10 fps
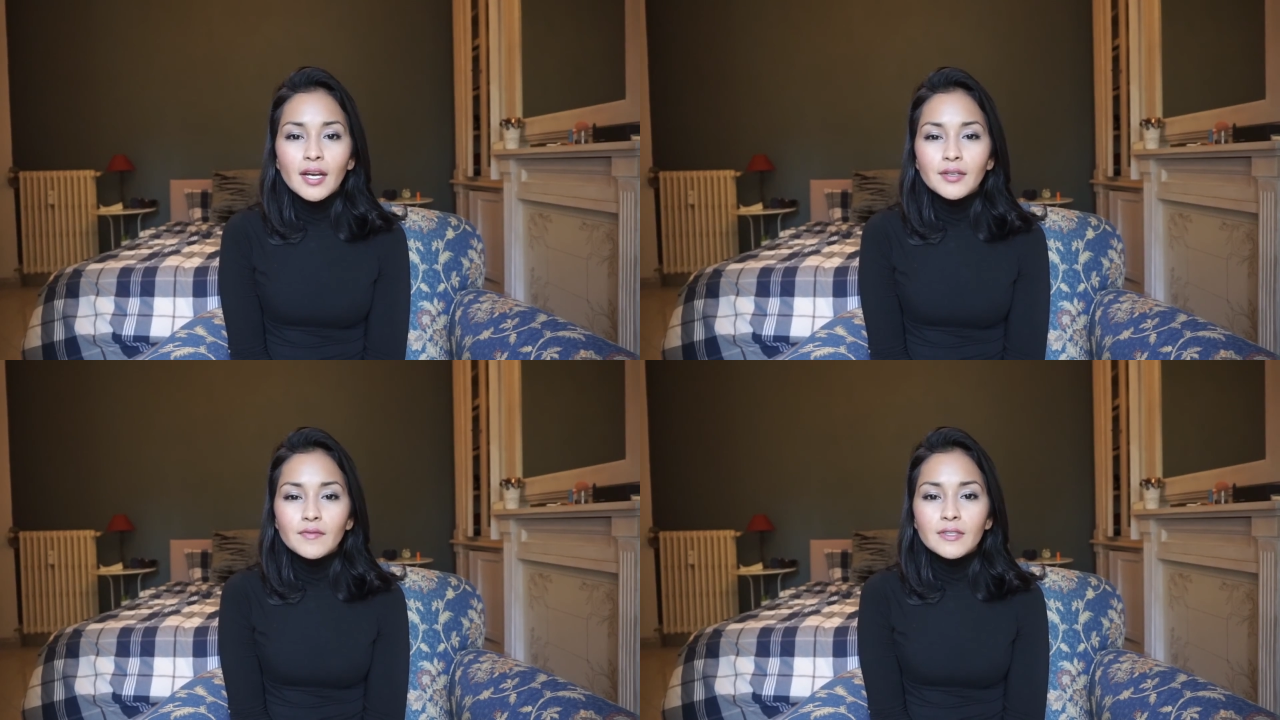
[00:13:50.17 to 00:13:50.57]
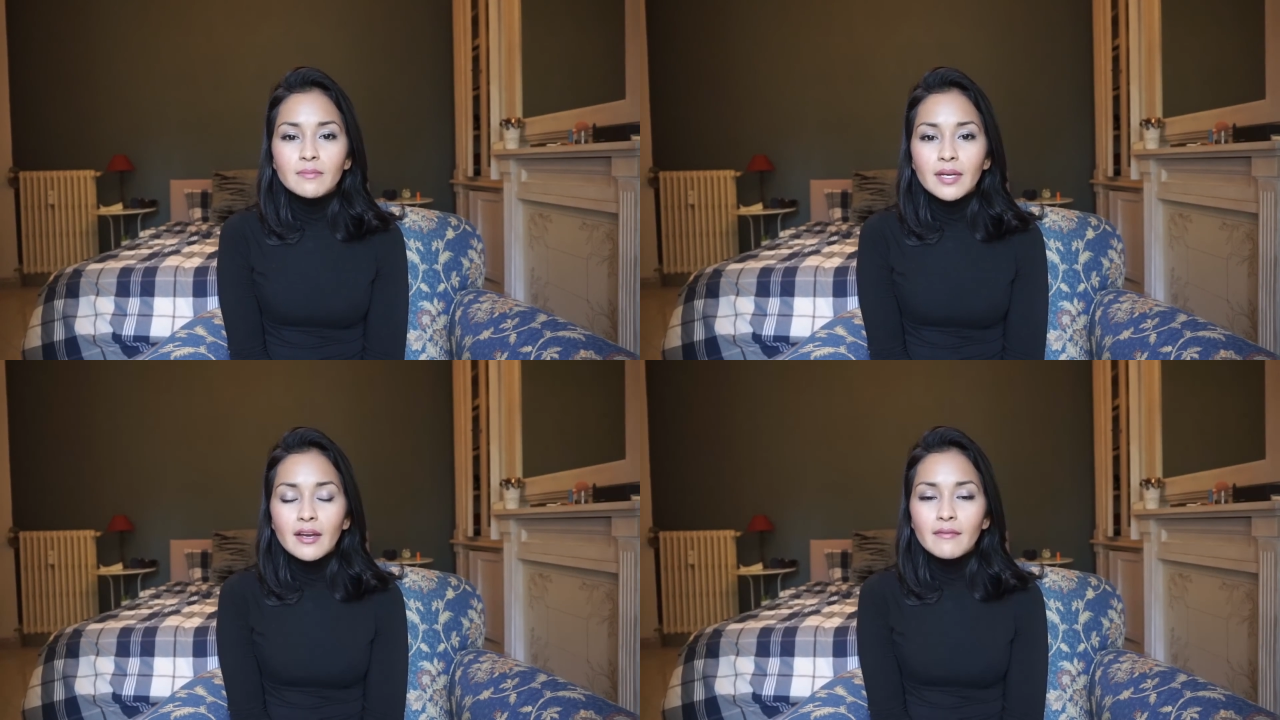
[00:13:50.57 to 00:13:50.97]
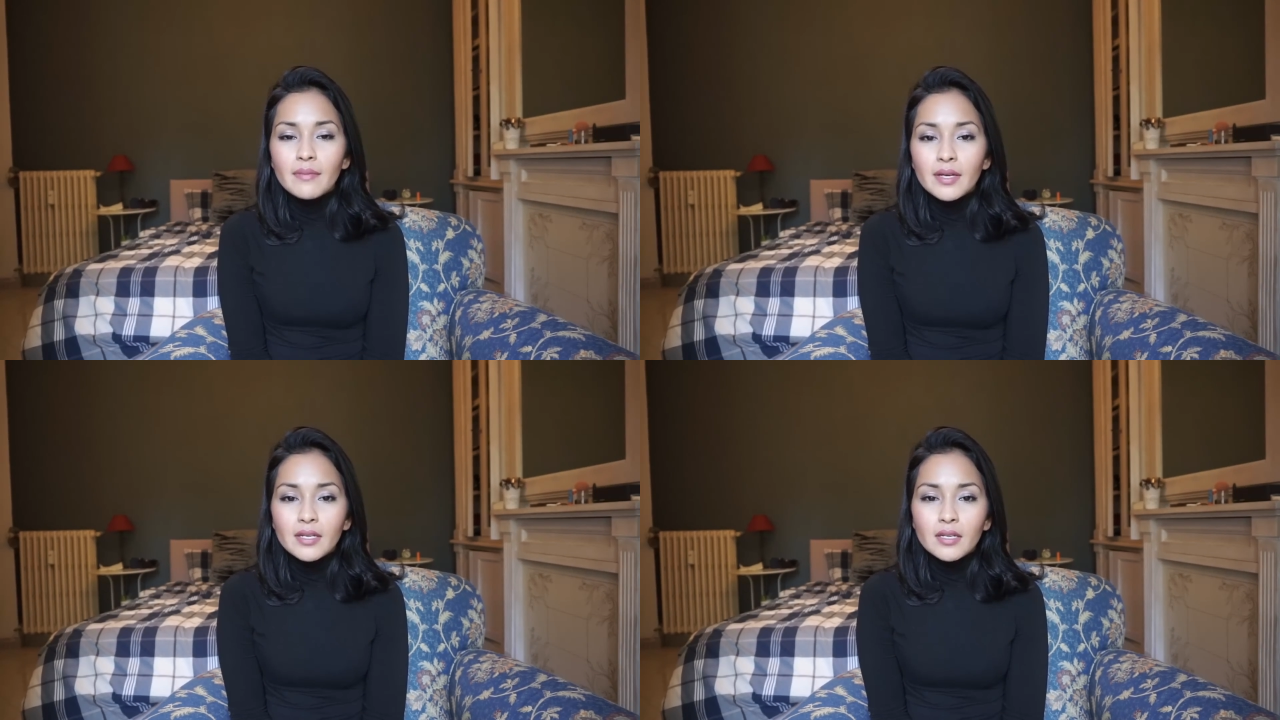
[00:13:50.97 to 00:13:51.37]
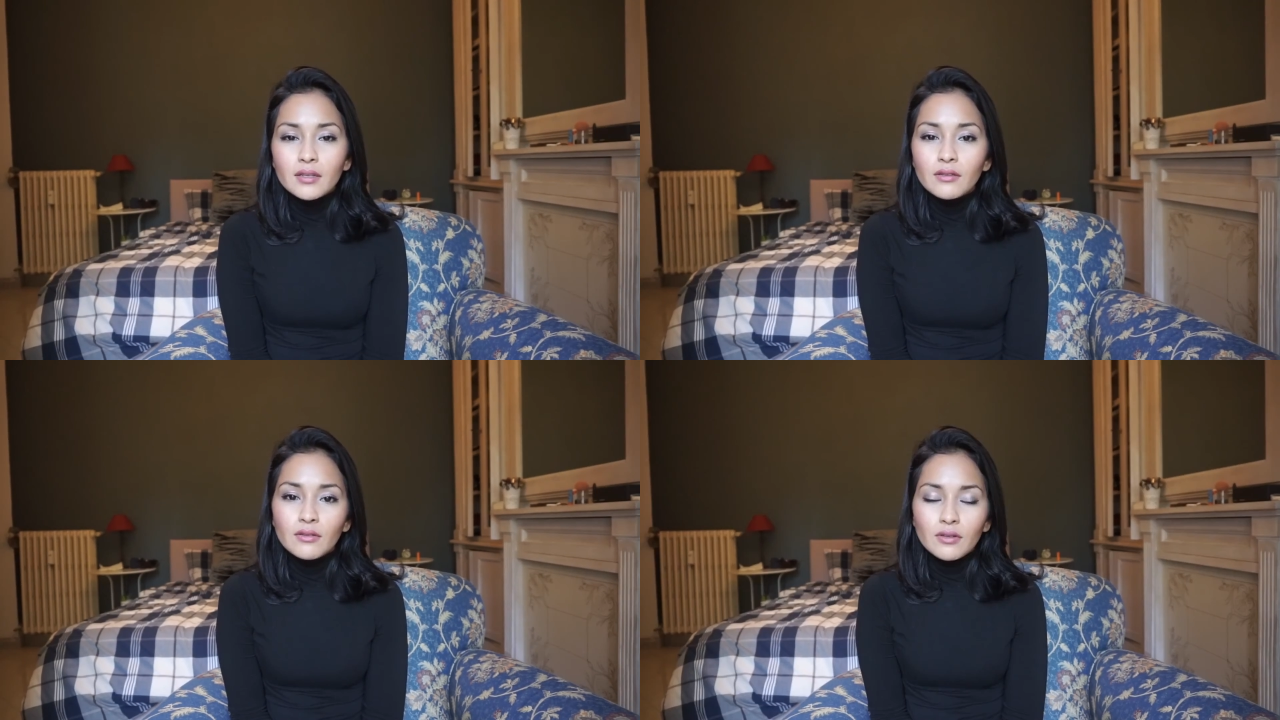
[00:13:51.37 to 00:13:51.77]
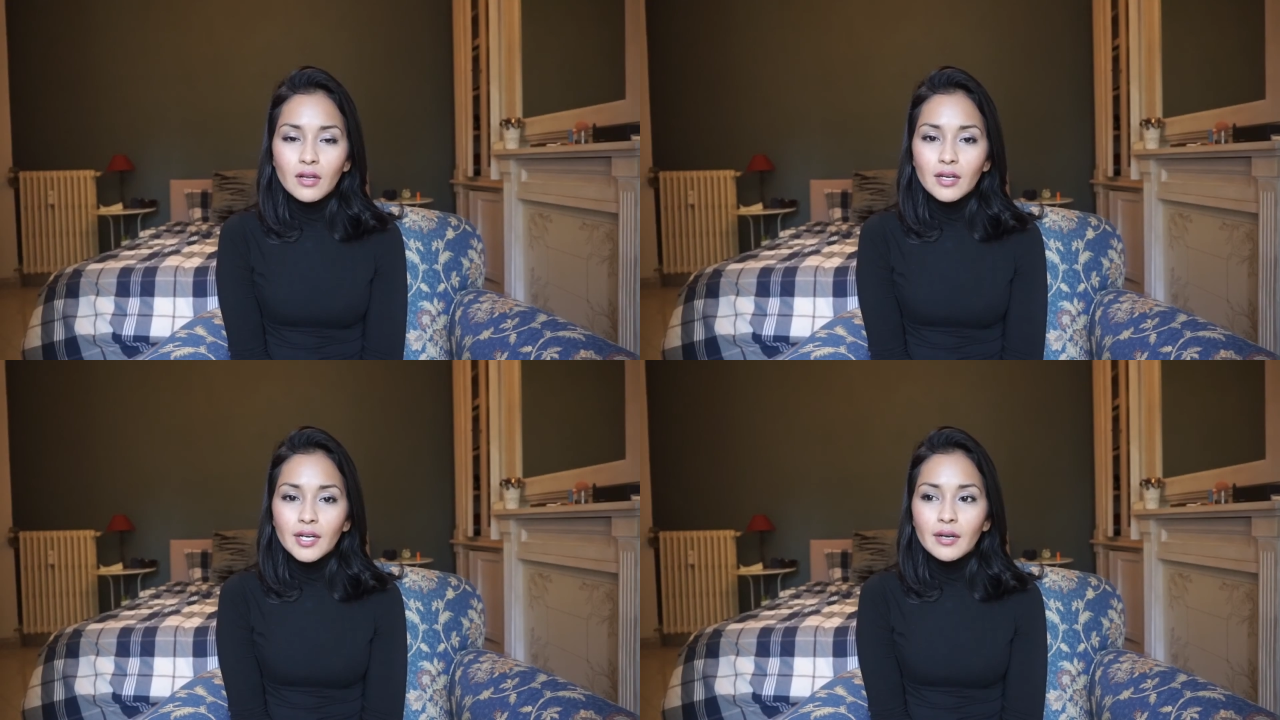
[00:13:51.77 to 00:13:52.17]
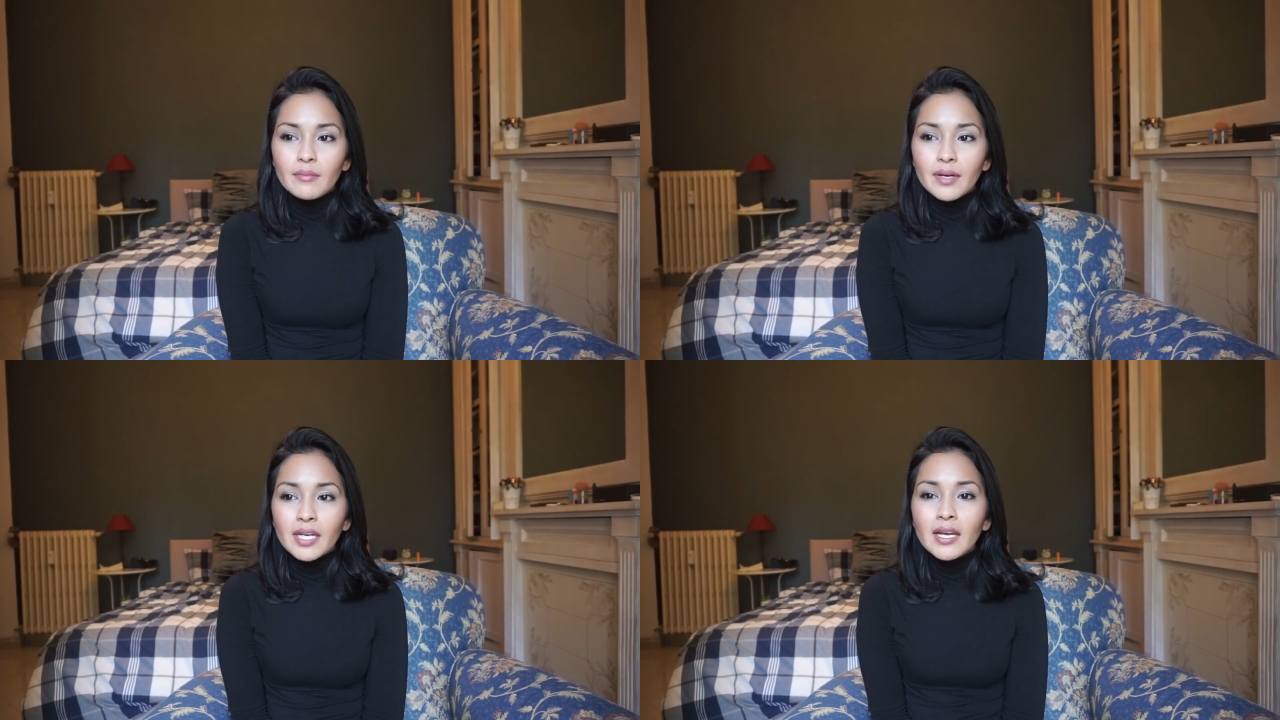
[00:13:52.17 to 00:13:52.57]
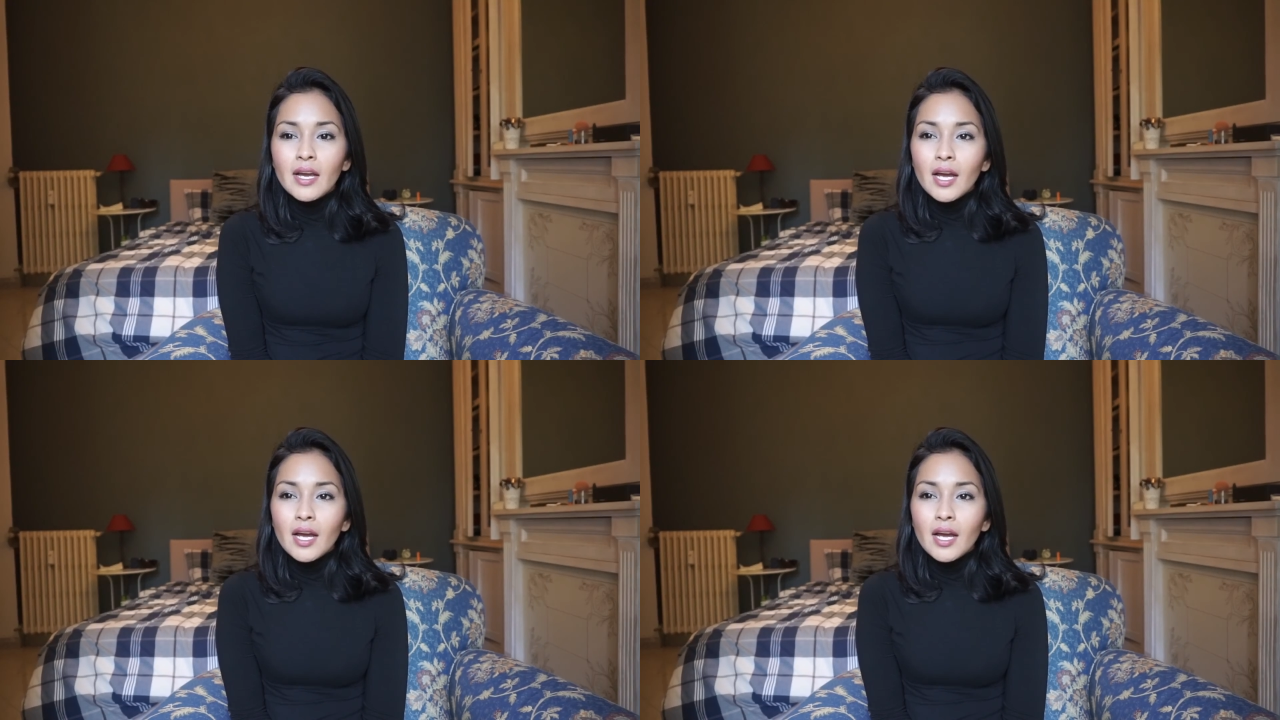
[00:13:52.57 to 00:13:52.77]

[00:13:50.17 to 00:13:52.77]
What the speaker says: I know this may have been a little longer, but